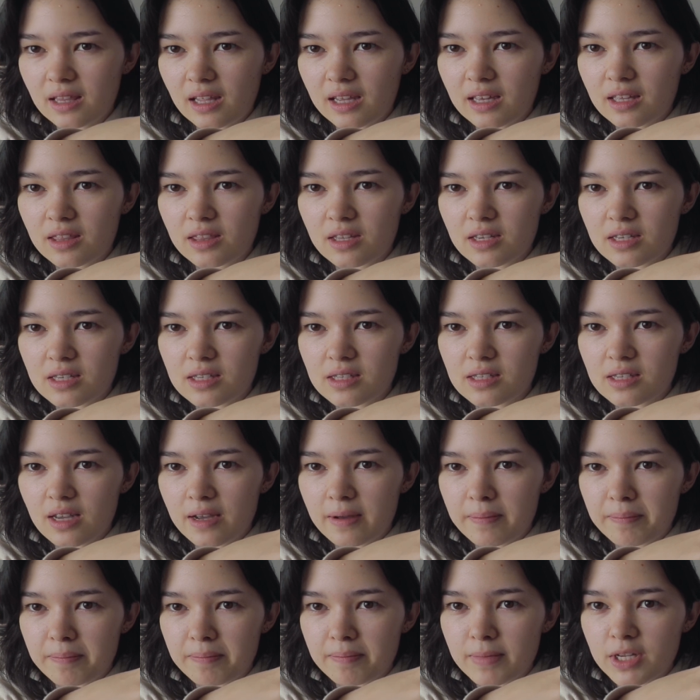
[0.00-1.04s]
Like this
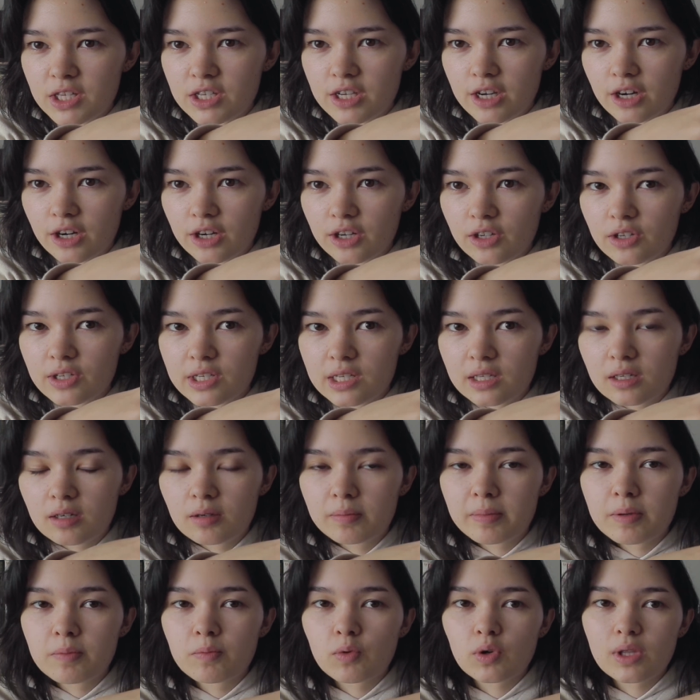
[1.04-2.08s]
material is a
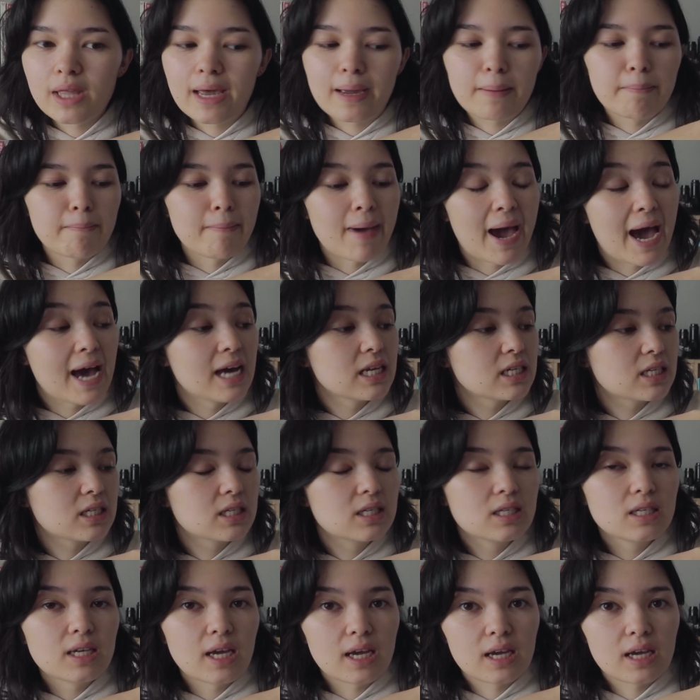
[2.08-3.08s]
little bit more like matte